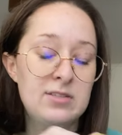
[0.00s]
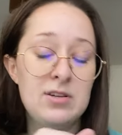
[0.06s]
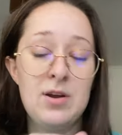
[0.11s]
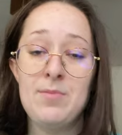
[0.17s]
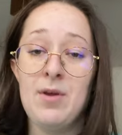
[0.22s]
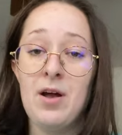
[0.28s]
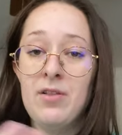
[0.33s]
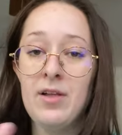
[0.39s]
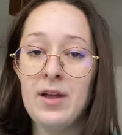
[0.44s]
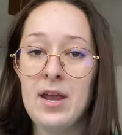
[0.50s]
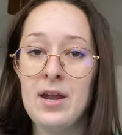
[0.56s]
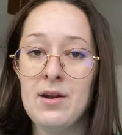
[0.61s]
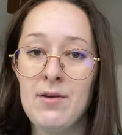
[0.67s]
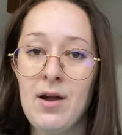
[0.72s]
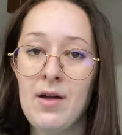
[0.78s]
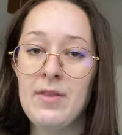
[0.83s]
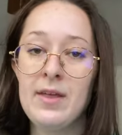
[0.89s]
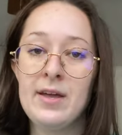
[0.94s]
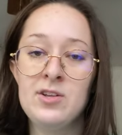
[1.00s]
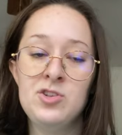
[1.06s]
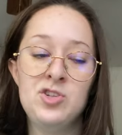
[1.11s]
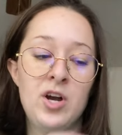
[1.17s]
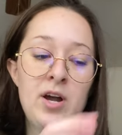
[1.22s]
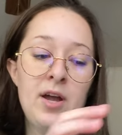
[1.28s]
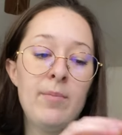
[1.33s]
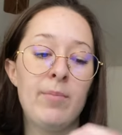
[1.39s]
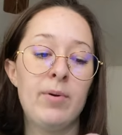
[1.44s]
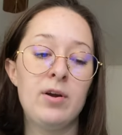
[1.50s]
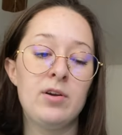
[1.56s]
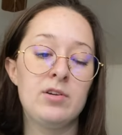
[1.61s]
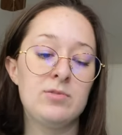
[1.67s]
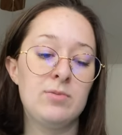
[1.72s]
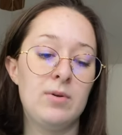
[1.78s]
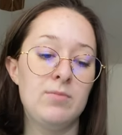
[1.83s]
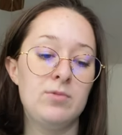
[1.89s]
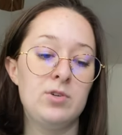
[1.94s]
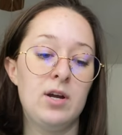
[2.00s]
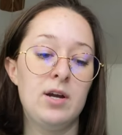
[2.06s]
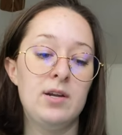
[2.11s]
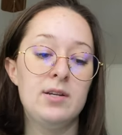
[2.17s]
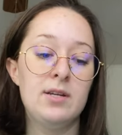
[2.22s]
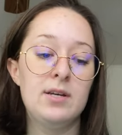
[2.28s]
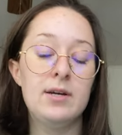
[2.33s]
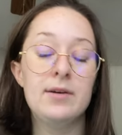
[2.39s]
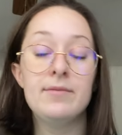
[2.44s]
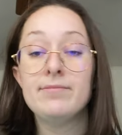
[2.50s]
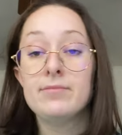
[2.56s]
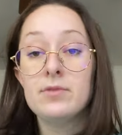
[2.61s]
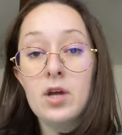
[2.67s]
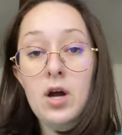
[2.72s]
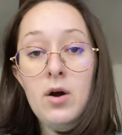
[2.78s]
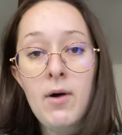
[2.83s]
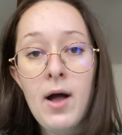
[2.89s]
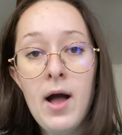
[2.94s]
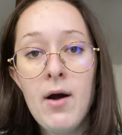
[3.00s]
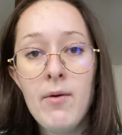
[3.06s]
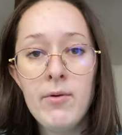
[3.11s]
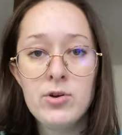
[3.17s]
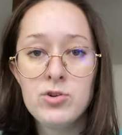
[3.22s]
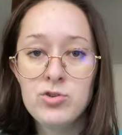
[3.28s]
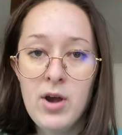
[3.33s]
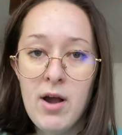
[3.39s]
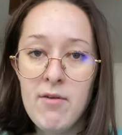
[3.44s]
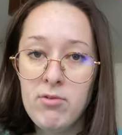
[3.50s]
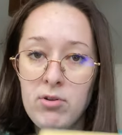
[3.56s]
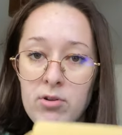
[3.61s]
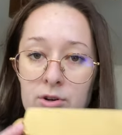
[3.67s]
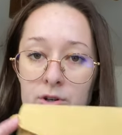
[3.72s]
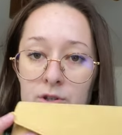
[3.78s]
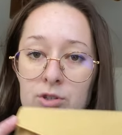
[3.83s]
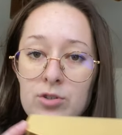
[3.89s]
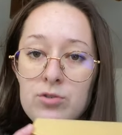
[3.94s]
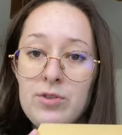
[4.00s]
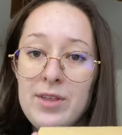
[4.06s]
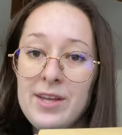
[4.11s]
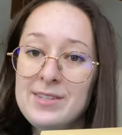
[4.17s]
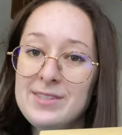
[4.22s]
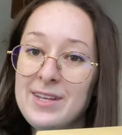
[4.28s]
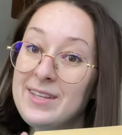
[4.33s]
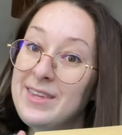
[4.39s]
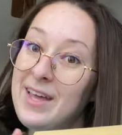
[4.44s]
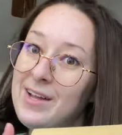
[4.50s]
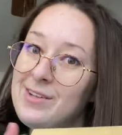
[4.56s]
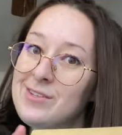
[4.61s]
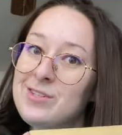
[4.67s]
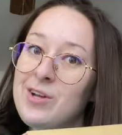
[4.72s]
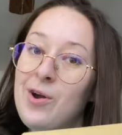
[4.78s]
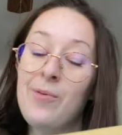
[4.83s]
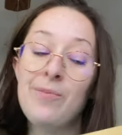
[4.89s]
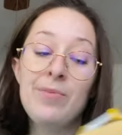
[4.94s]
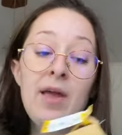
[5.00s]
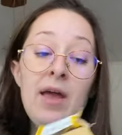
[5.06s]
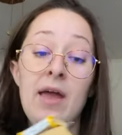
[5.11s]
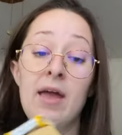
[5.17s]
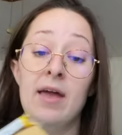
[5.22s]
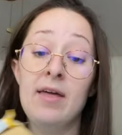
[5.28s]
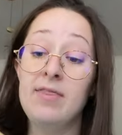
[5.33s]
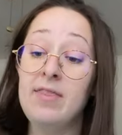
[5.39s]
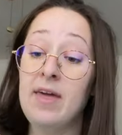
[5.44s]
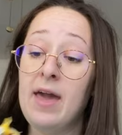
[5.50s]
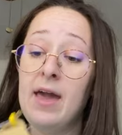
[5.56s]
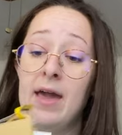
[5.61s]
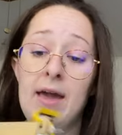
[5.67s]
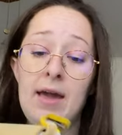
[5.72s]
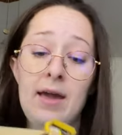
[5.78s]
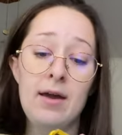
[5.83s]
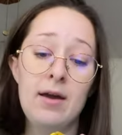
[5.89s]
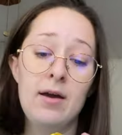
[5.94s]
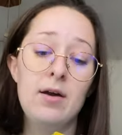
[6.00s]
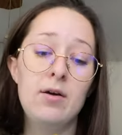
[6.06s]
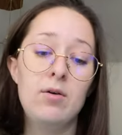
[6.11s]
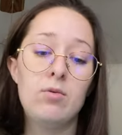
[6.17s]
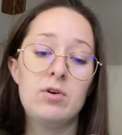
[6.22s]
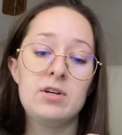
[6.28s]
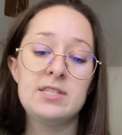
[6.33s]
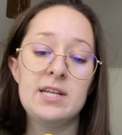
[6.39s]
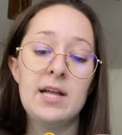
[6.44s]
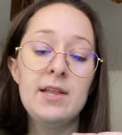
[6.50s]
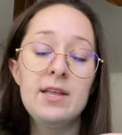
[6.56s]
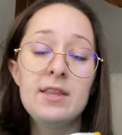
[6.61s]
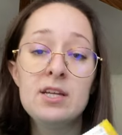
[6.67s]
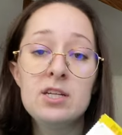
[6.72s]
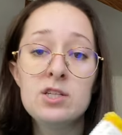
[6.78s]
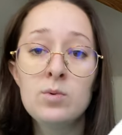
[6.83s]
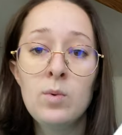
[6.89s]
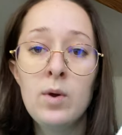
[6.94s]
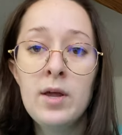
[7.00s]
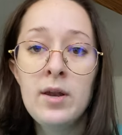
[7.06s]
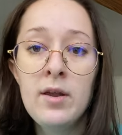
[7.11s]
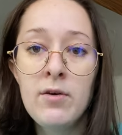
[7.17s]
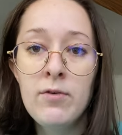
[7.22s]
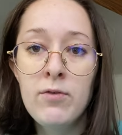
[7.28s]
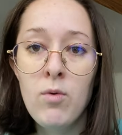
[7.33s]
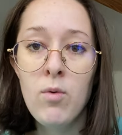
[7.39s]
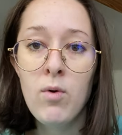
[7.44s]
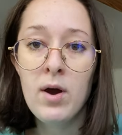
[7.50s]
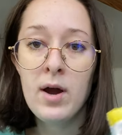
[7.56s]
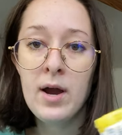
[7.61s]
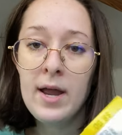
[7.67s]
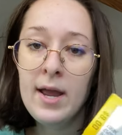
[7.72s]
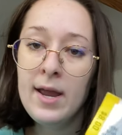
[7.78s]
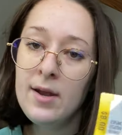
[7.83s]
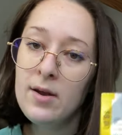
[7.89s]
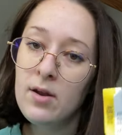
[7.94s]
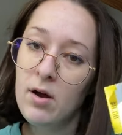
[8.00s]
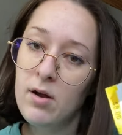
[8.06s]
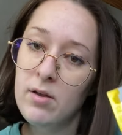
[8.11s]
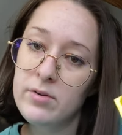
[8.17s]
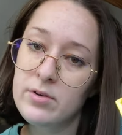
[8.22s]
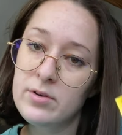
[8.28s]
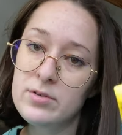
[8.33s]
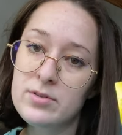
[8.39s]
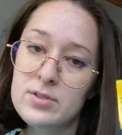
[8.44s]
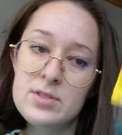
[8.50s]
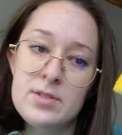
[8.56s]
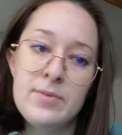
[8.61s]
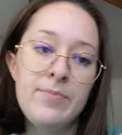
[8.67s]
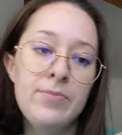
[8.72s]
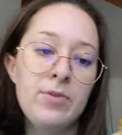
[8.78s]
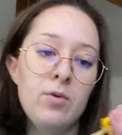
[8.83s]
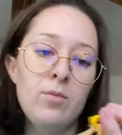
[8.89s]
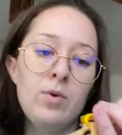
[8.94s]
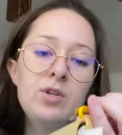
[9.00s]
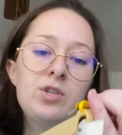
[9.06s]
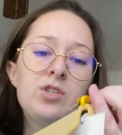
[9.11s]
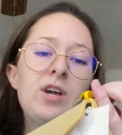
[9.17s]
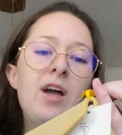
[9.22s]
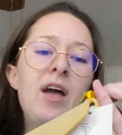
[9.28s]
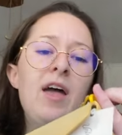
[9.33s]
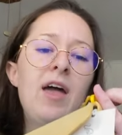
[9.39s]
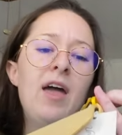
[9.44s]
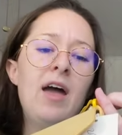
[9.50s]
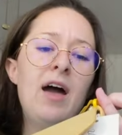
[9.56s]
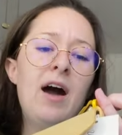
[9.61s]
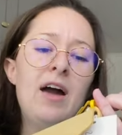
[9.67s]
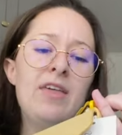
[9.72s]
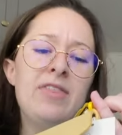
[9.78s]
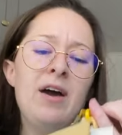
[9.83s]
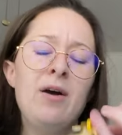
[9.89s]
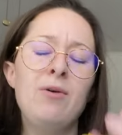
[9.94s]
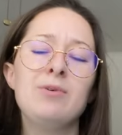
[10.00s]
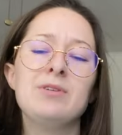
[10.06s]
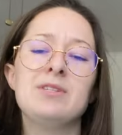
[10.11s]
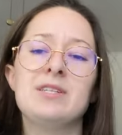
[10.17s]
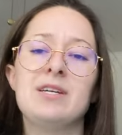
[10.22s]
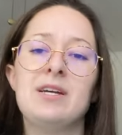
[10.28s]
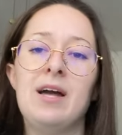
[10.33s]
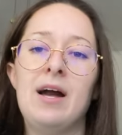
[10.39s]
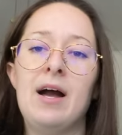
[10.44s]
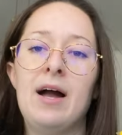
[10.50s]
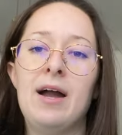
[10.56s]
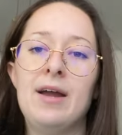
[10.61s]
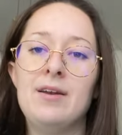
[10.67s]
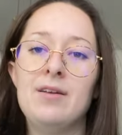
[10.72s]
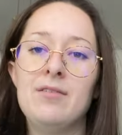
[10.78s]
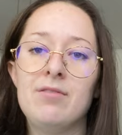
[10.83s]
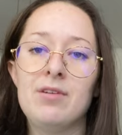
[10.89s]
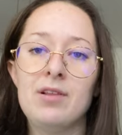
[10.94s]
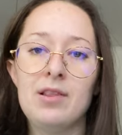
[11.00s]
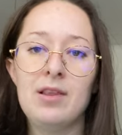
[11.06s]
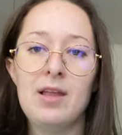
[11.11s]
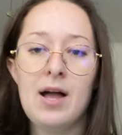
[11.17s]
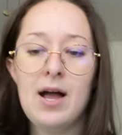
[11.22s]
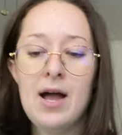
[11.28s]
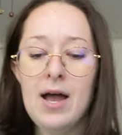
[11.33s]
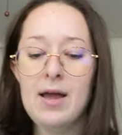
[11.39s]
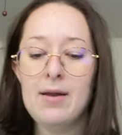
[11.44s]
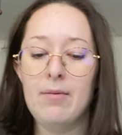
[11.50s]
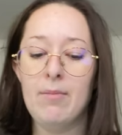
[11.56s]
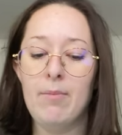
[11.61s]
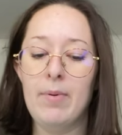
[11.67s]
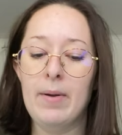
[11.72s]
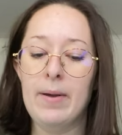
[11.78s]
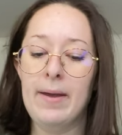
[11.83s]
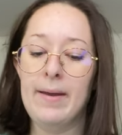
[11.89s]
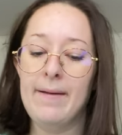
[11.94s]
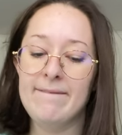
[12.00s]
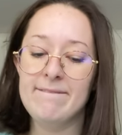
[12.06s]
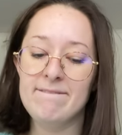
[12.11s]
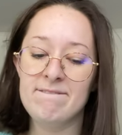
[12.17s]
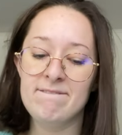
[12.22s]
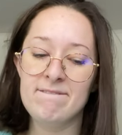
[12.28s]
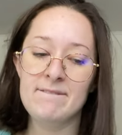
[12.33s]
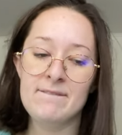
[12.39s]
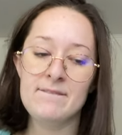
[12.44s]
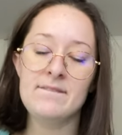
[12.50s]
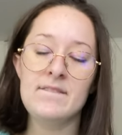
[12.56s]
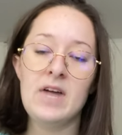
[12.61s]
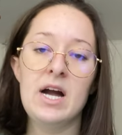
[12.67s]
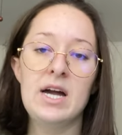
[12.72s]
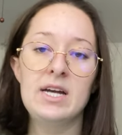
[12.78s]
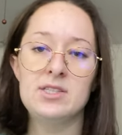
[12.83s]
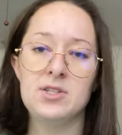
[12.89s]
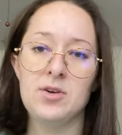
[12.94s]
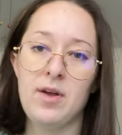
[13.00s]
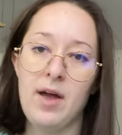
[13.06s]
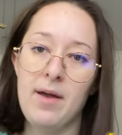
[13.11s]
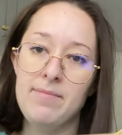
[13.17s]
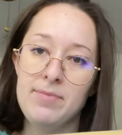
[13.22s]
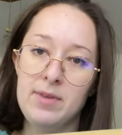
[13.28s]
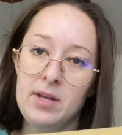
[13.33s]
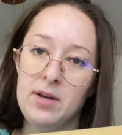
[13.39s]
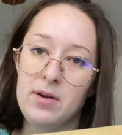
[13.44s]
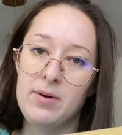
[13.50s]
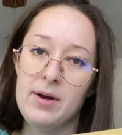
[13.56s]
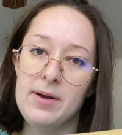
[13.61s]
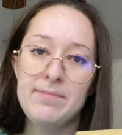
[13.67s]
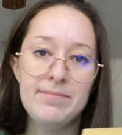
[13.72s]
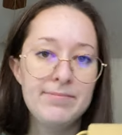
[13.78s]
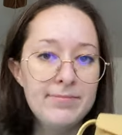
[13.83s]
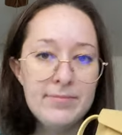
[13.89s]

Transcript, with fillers: So I'm not lugging around like a giant purse when I'm trying to go out or travel or do things like that. So they were selling this one for $8, which I thought was kind of a lot, but it's okay. You know what?